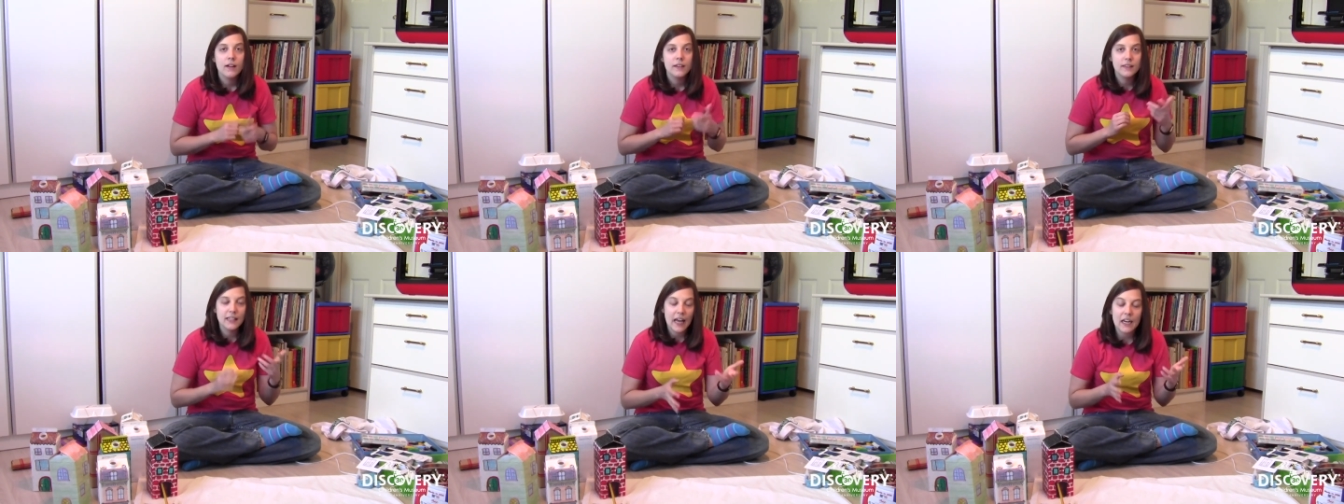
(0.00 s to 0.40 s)

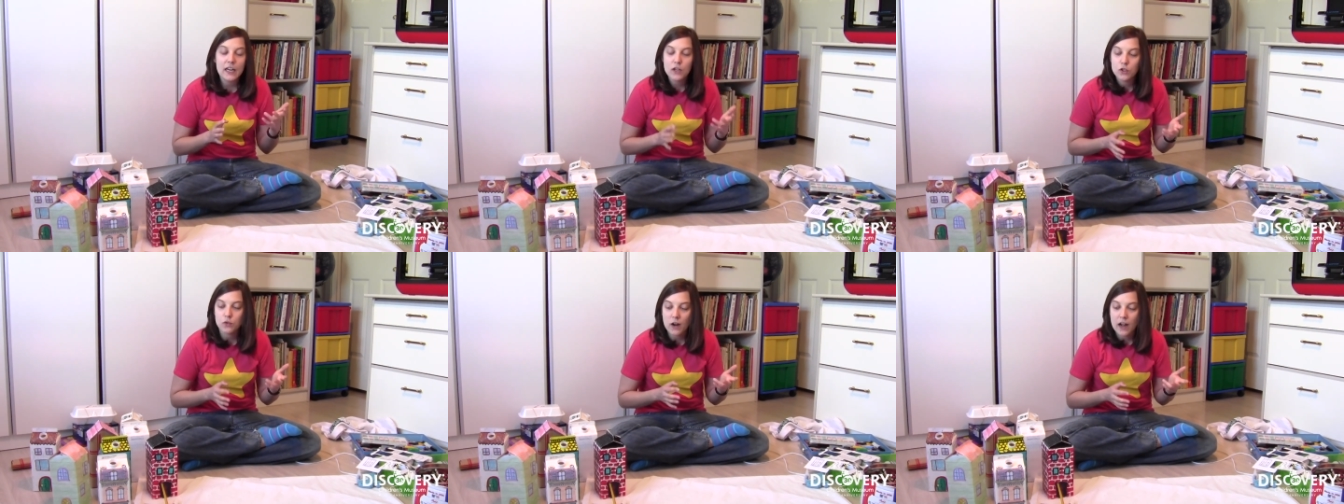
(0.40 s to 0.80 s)
let
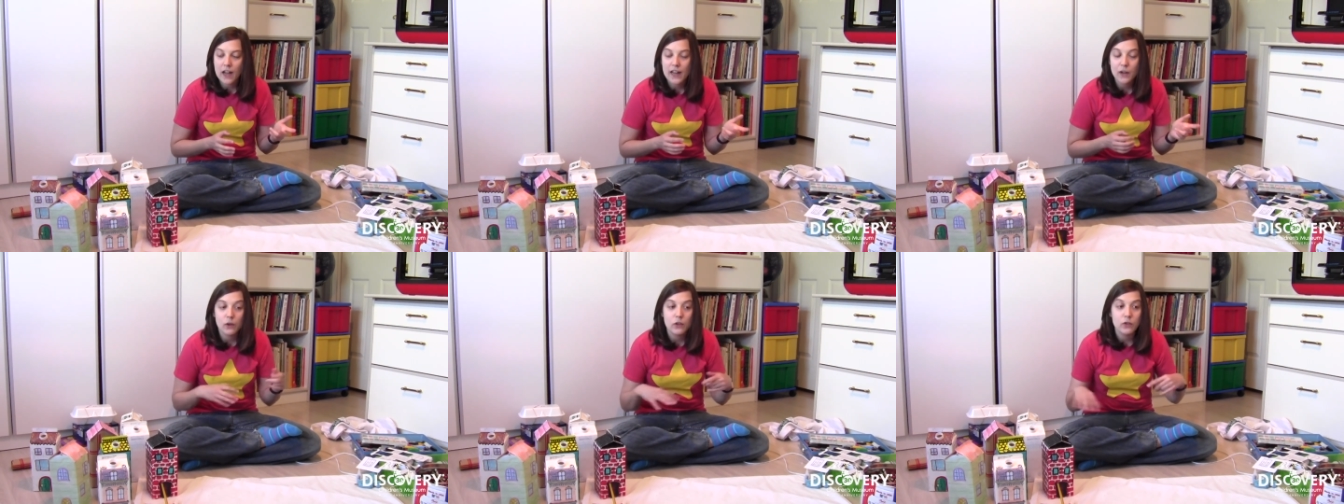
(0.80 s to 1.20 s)
it
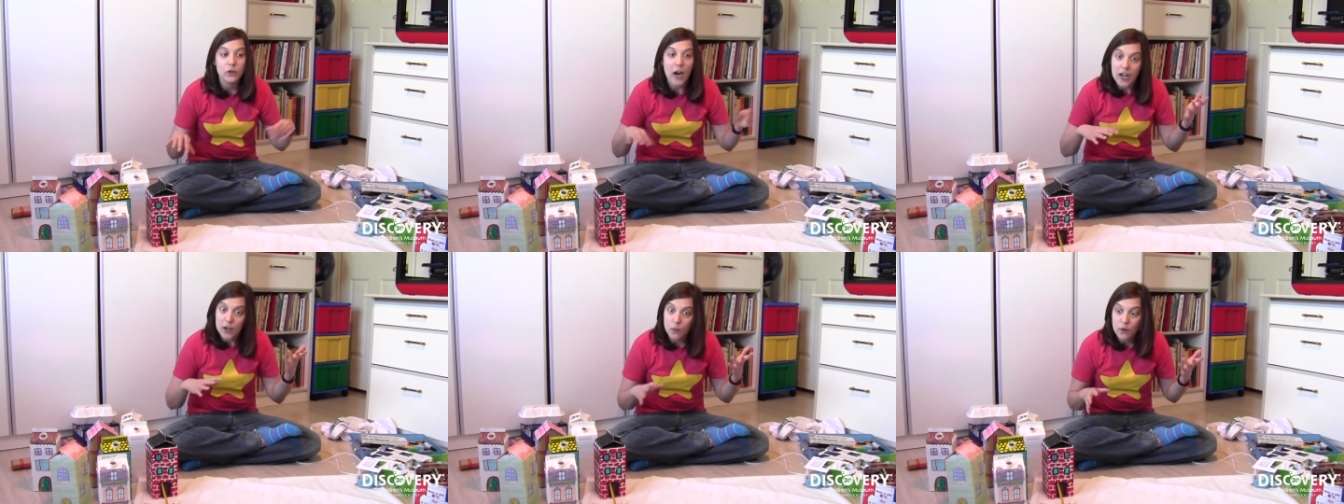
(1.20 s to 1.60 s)
dry or
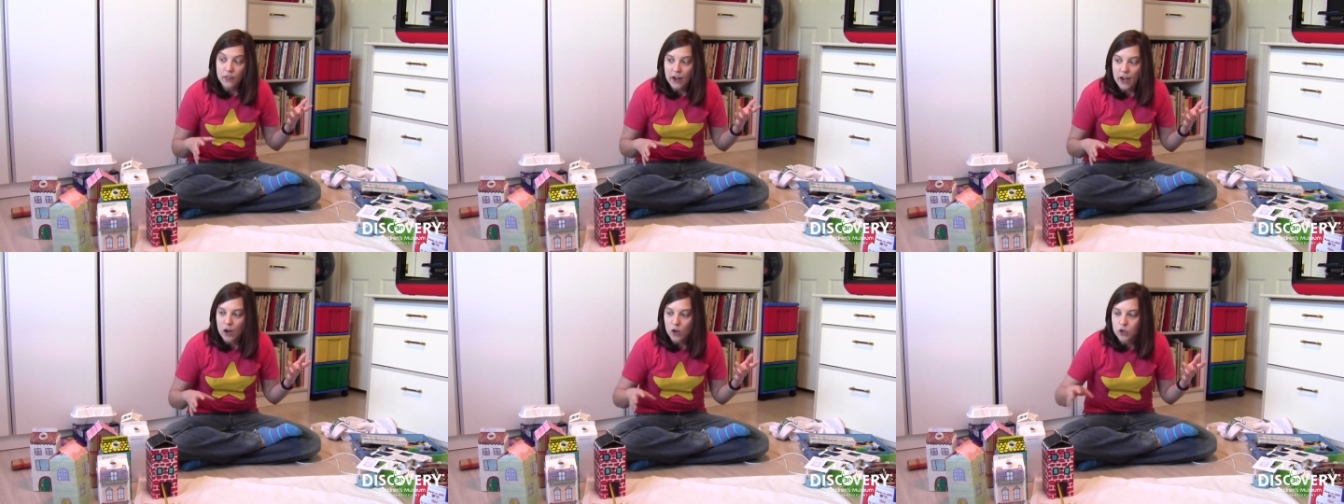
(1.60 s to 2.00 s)
dried it with
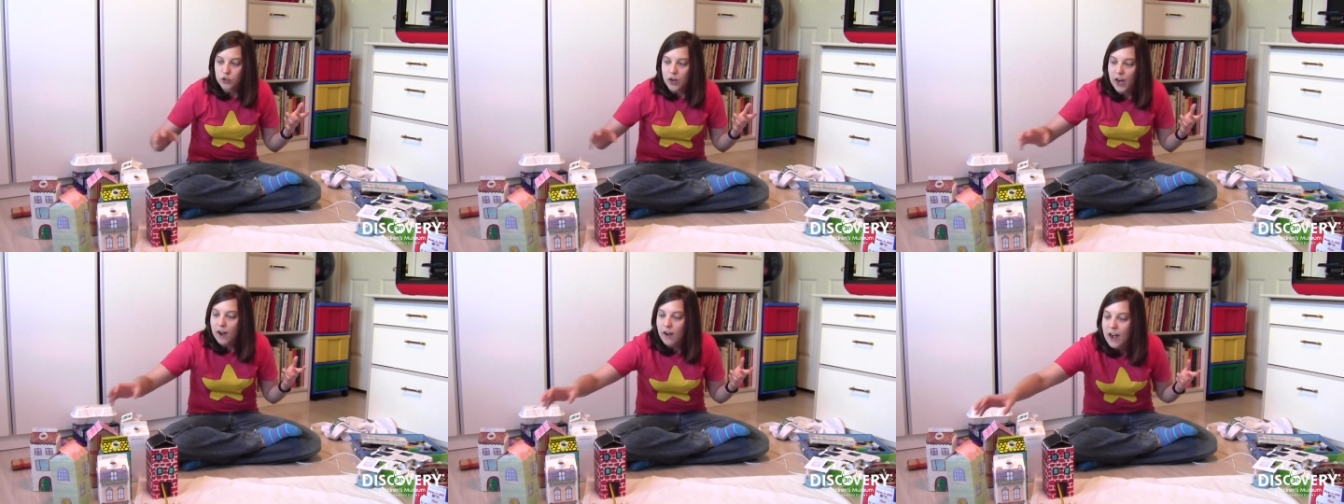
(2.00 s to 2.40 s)
a hair
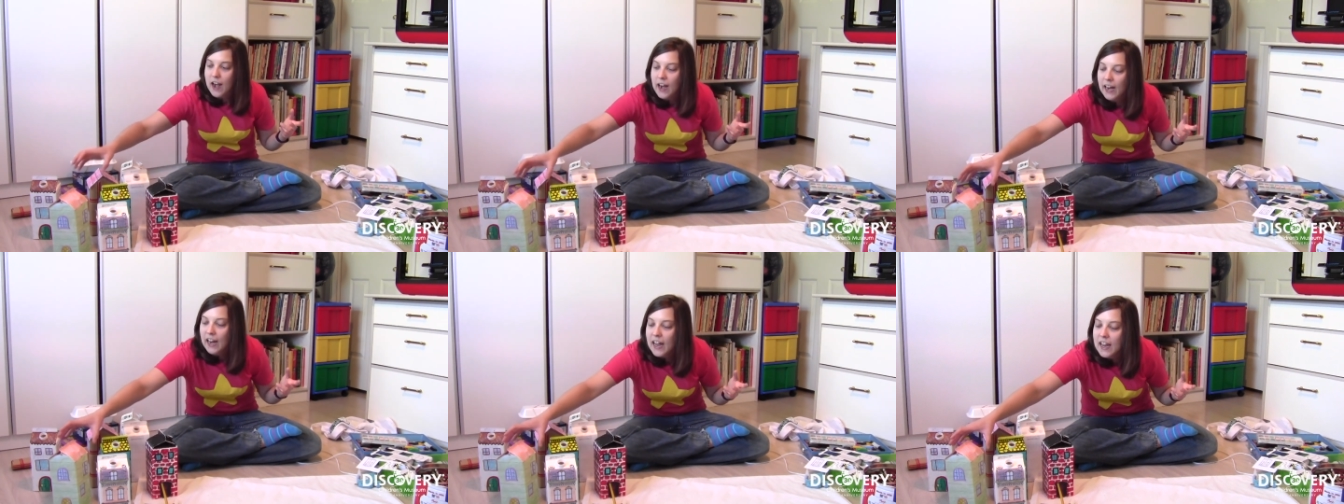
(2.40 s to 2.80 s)
dryer, and
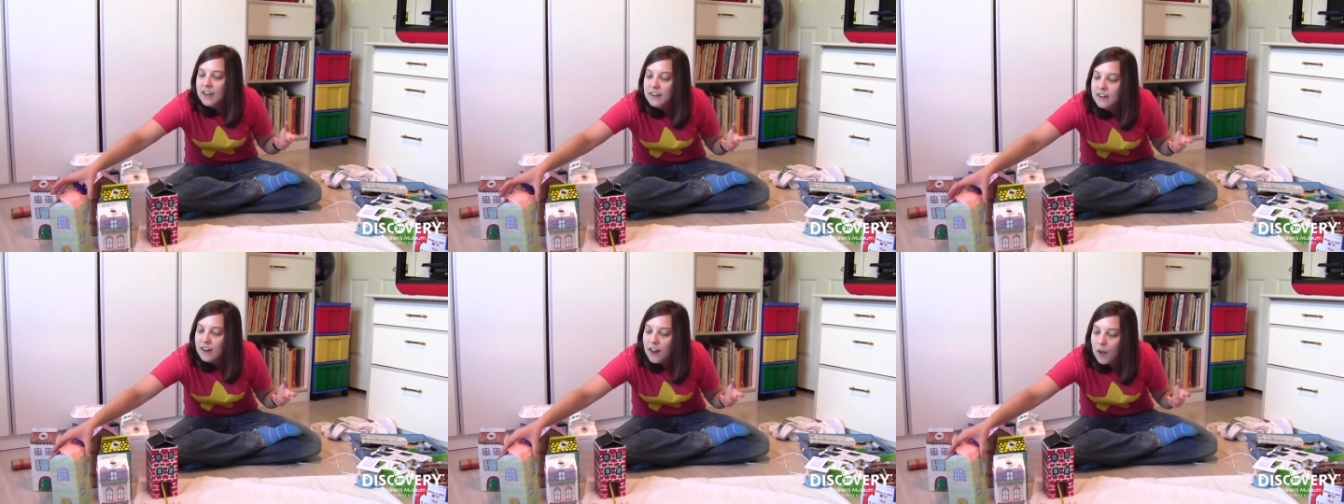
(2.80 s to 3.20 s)
I
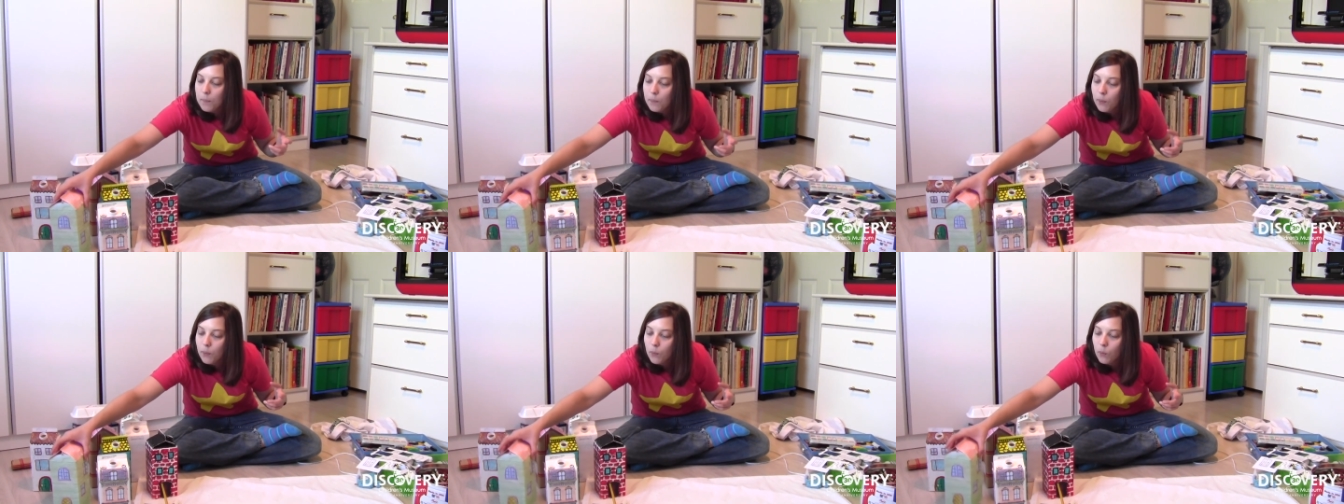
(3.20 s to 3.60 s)
ended
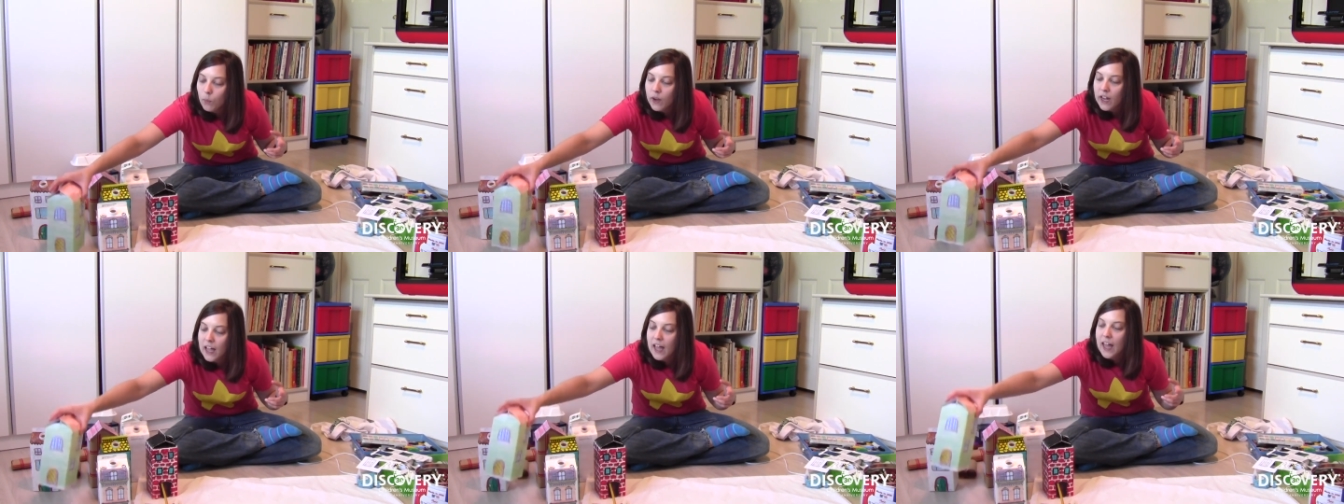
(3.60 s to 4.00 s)
up
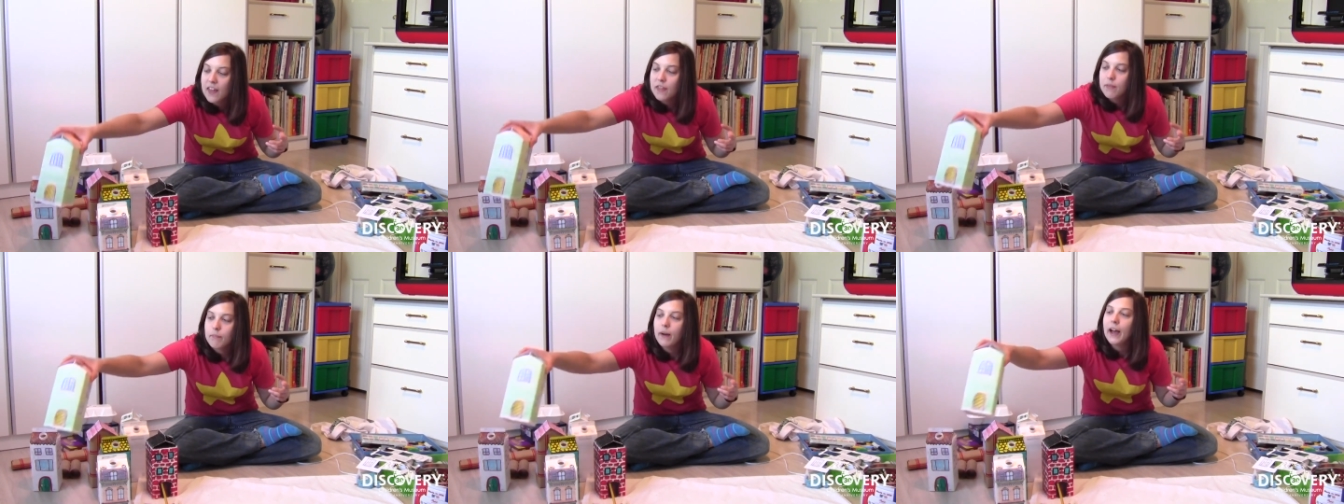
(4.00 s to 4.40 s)

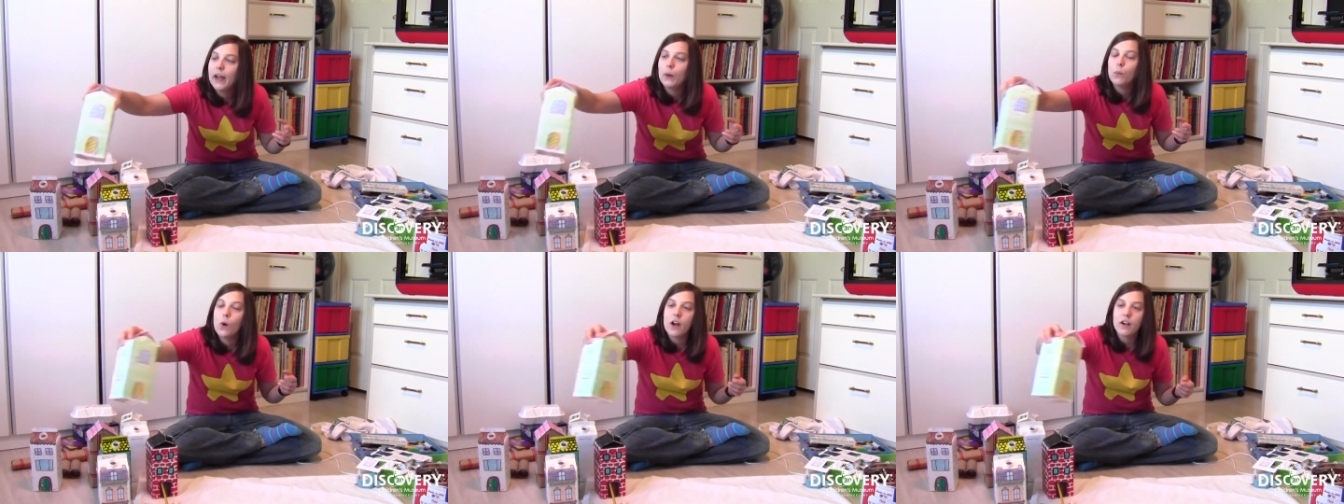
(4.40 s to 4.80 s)
with
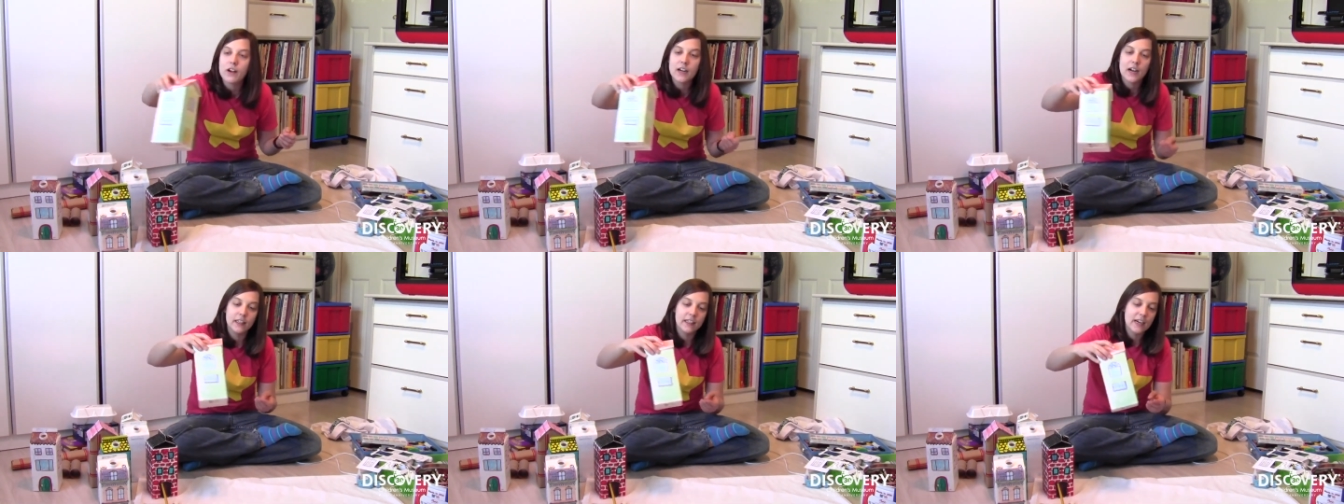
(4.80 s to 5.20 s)
my
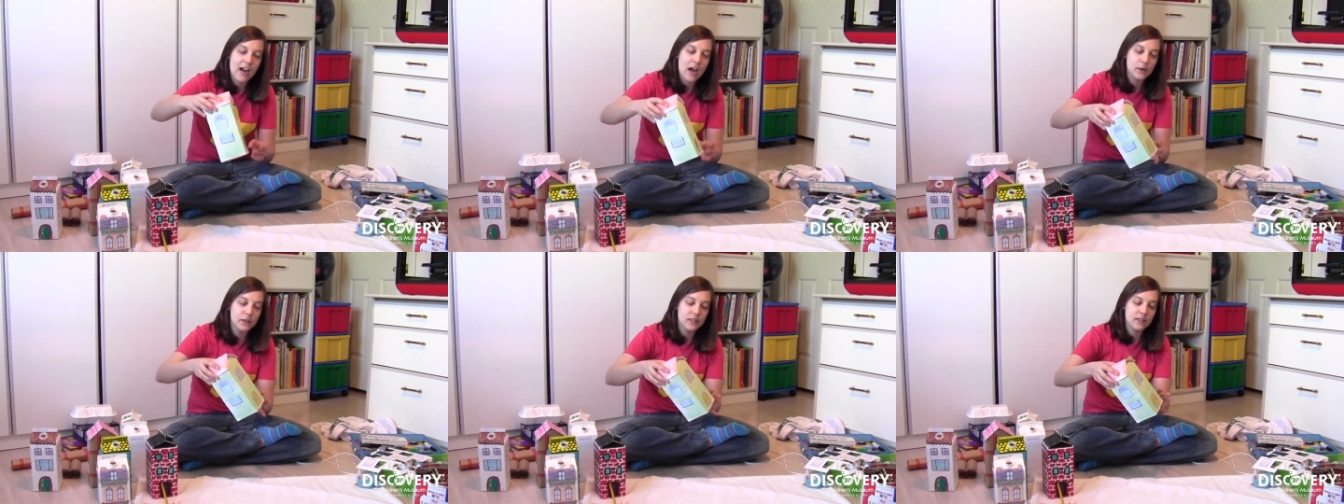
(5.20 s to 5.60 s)
watercolor
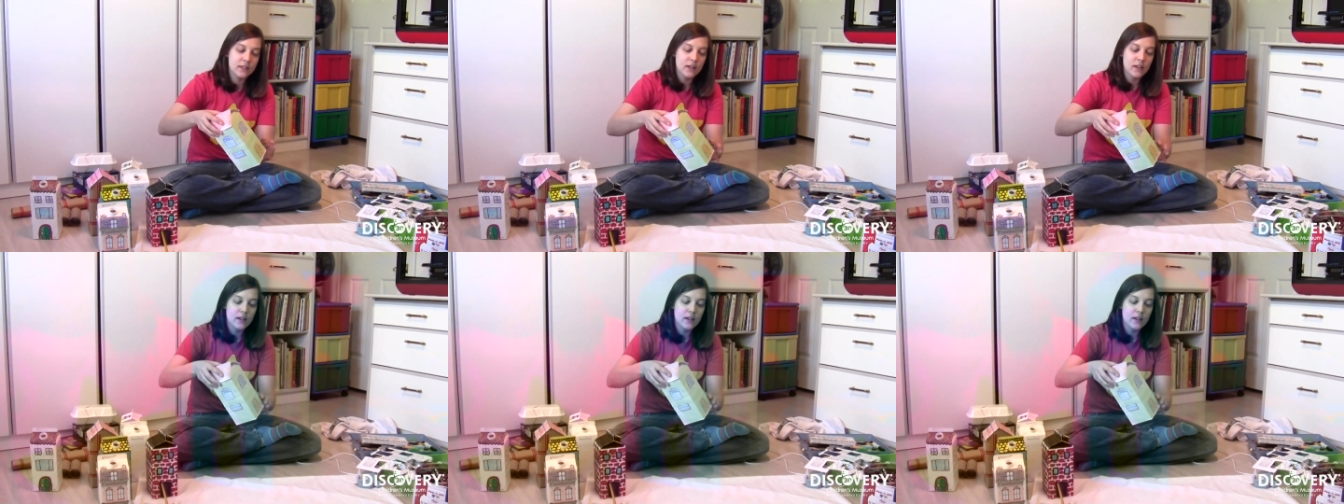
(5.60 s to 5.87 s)
house.